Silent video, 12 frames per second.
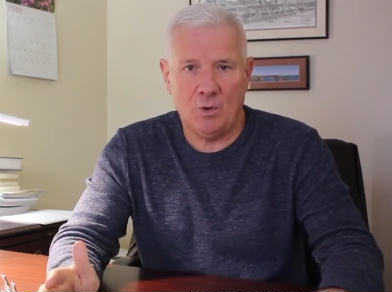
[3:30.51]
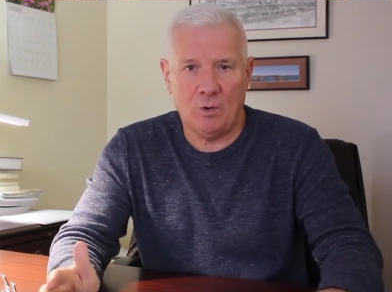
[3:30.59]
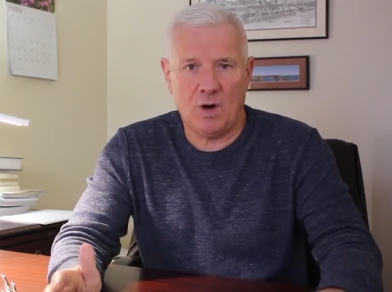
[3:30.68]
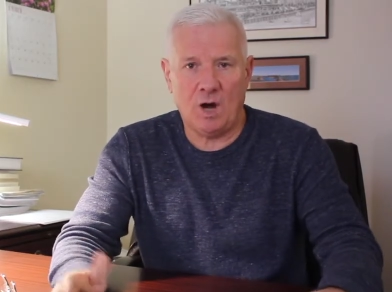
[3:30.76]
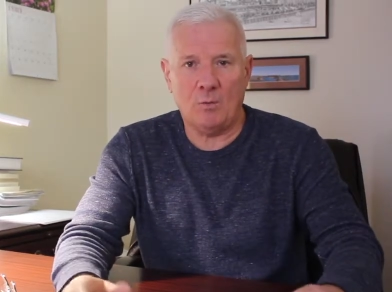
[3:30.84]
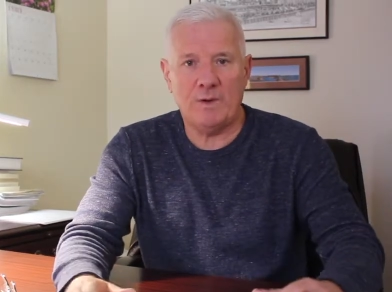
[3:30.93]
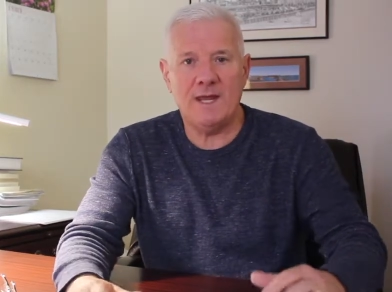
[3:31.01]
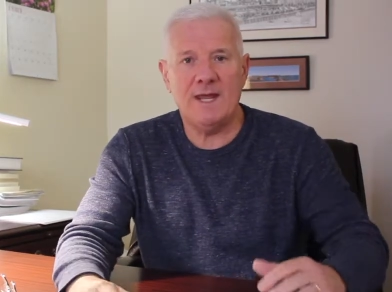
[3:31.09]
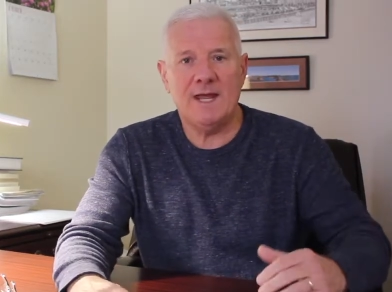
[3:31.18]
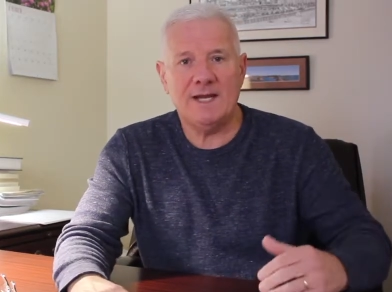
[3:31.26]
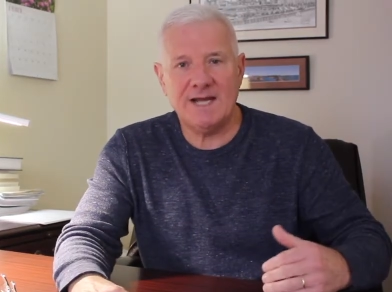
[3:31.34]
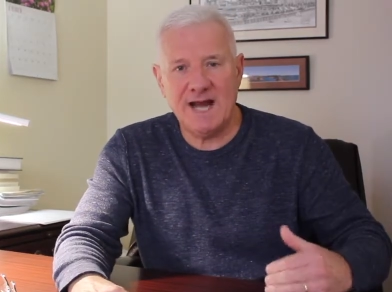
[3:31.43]
Or are
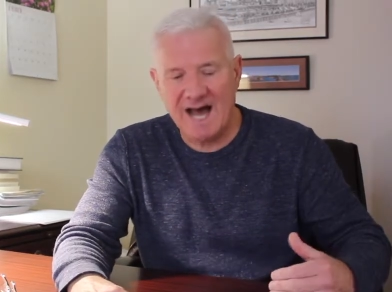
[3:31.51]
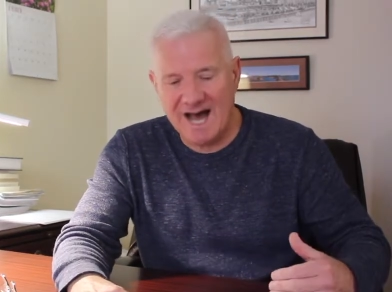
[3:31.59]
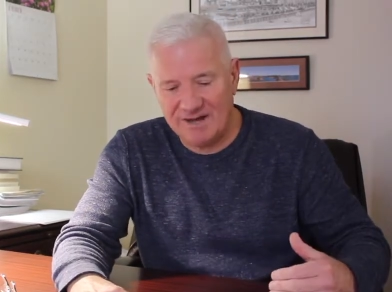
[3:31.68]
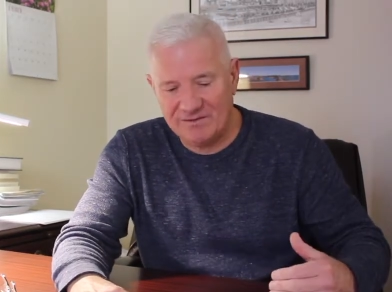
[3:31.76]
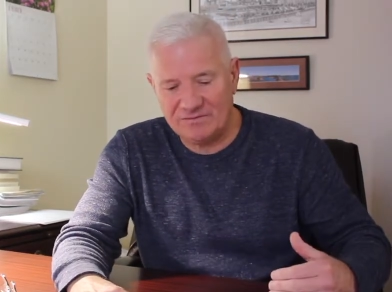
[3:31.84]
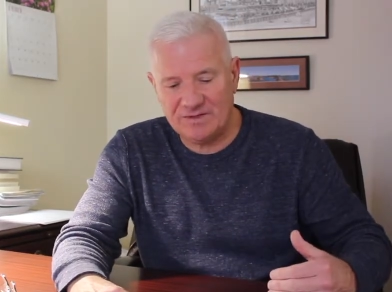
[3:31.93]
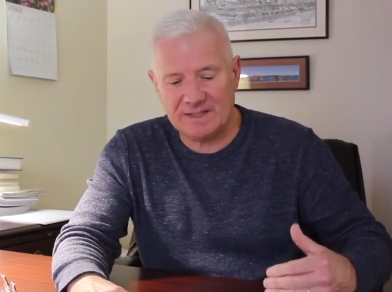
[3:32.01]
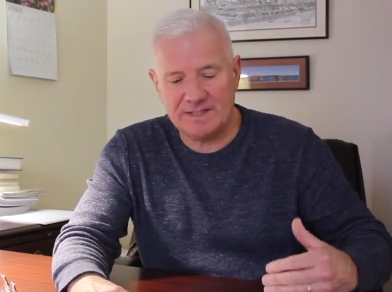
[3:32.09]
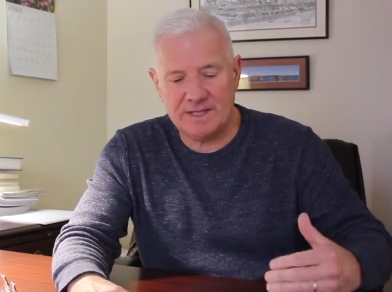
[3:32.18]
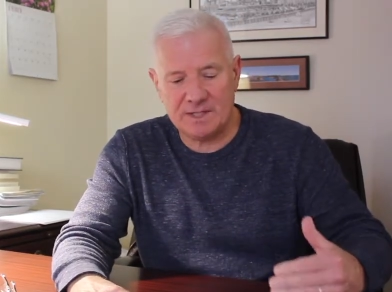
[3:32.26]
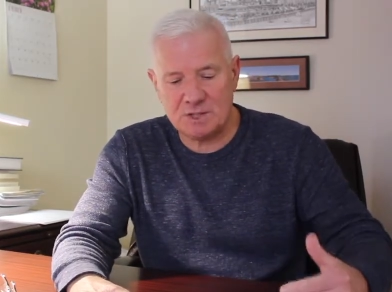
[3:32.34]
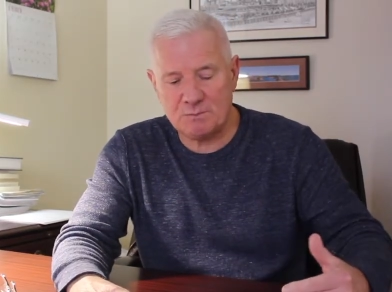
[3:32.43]
we
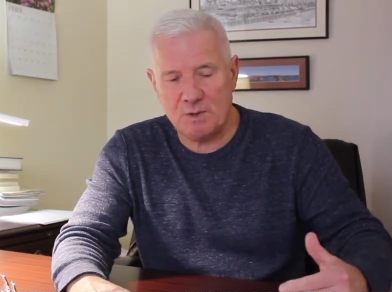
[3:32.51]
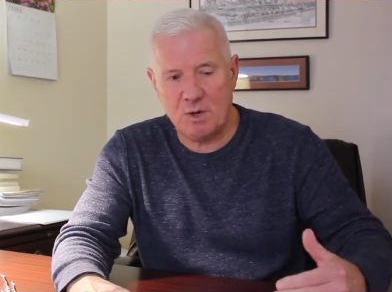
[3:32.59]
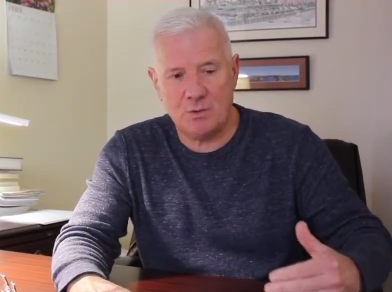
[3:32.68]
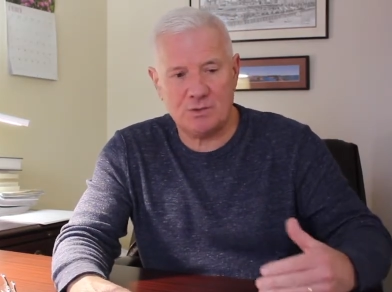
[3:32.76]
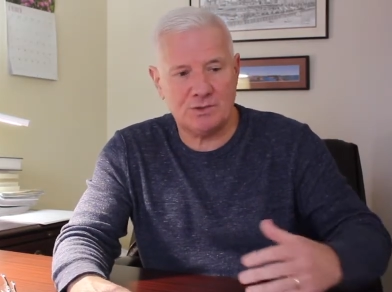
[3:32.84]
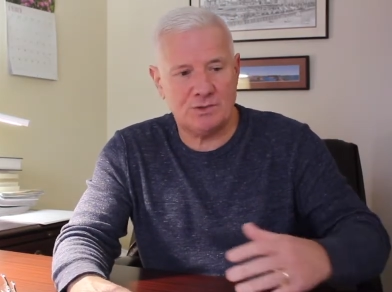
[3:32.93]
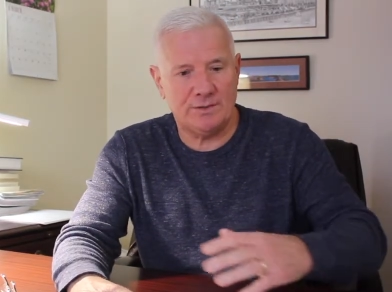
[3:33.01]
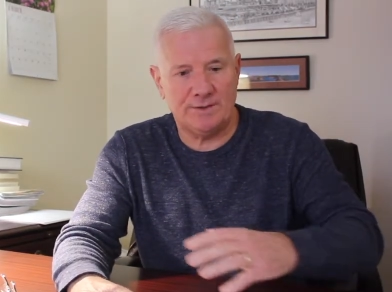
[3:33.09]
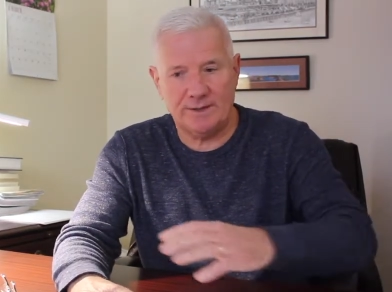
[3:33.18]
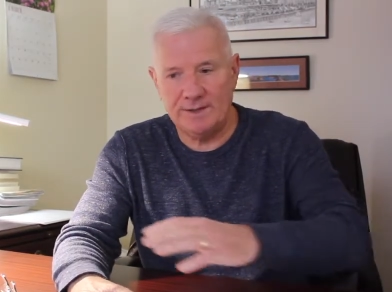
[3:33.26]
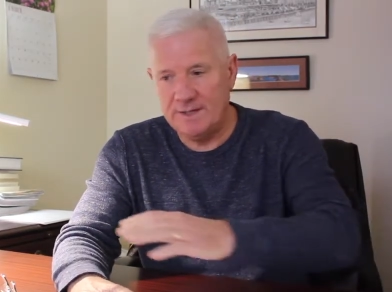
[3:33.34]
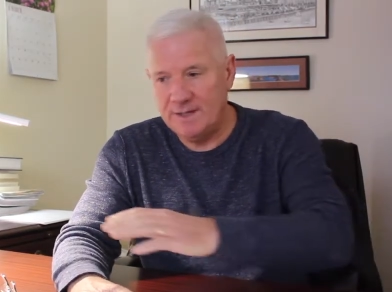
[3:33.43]
constantly exposed to
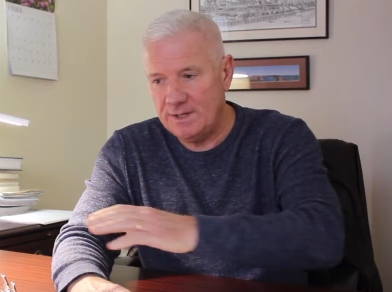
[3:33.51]
the